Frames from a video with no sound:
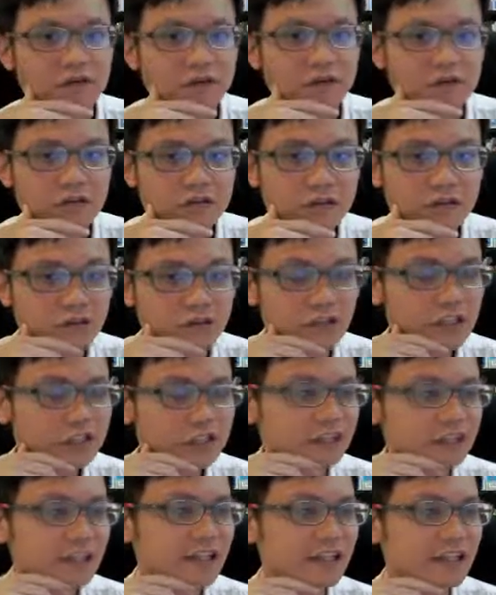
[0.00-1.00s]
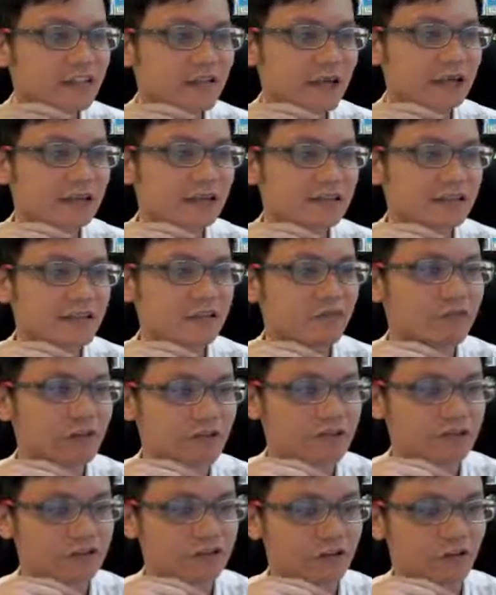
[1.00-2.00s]
So first we need to understand what
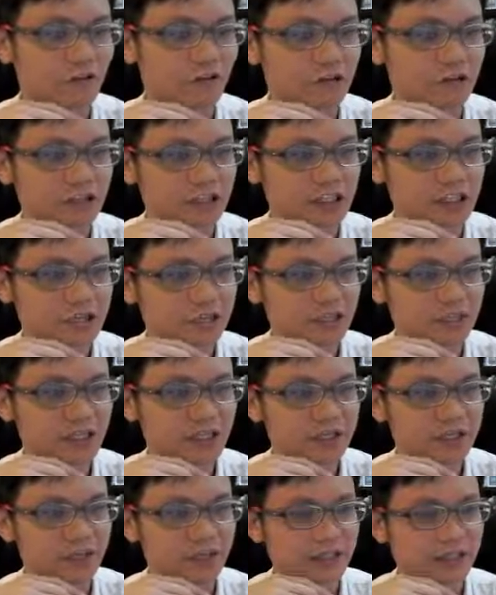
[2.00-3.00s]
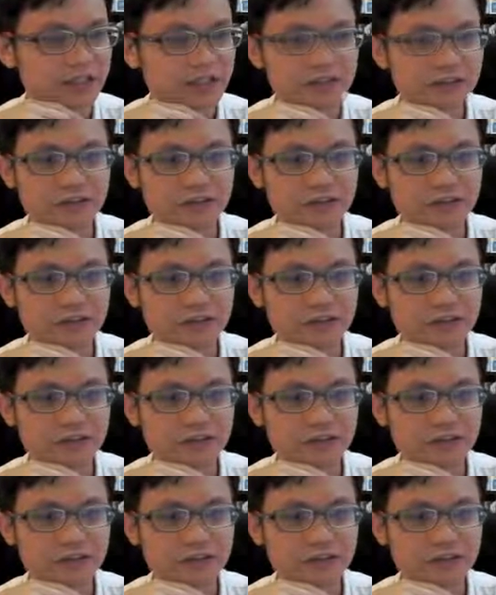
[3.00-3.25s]
is called the blood pressure.